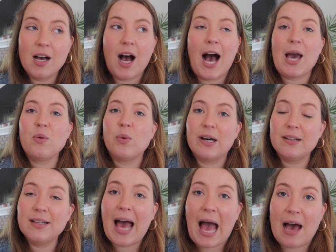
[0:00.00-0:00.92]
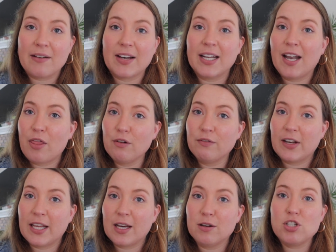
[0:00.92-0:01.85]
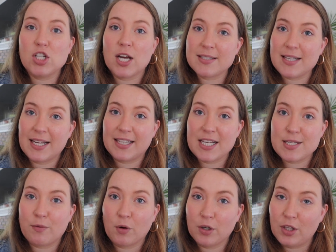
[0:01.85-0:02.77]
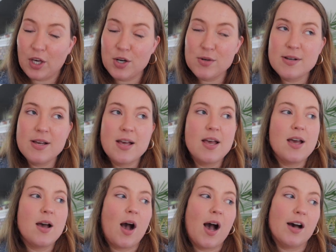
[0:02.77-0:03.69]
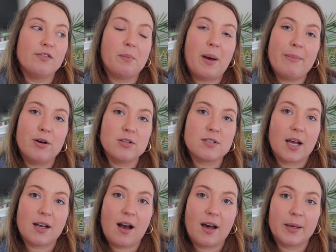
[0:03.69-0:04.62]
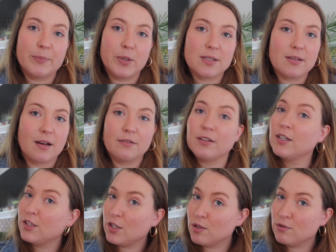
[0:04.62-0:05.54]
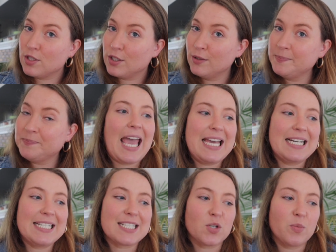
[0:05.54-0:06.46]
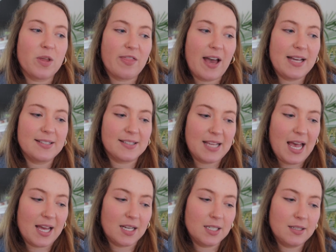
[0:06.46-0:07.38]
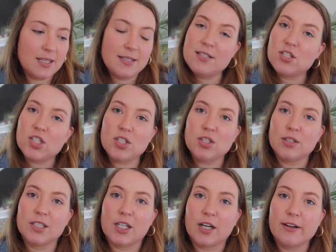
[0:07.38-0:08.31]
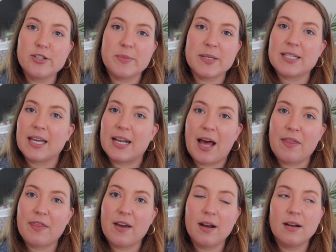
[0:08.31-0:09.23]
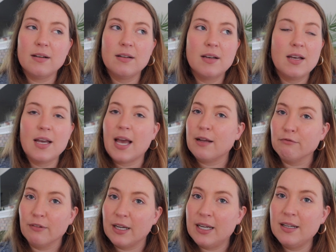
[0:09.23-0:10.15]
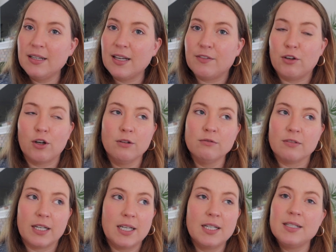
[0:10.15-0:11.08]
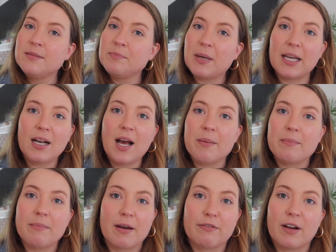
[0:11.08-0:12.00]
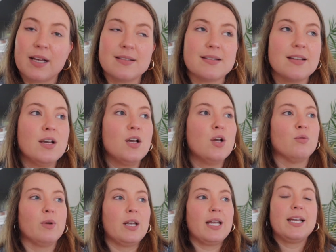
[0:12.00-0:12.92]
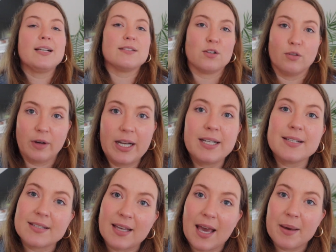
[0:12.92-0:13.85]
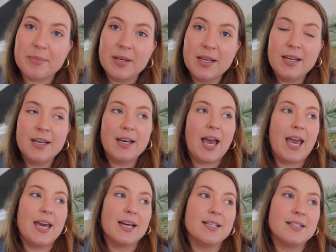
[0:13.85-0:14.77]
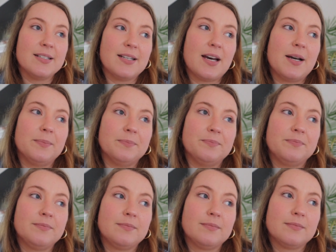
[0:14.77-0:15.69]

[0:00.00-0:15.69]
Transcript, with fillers: I will have another video just like this for you of my most iconic books of Q2. And with that said, this is just your encouragement to get out there and read. If you don't read, pick it up, my friends. Reading is a great escape and um,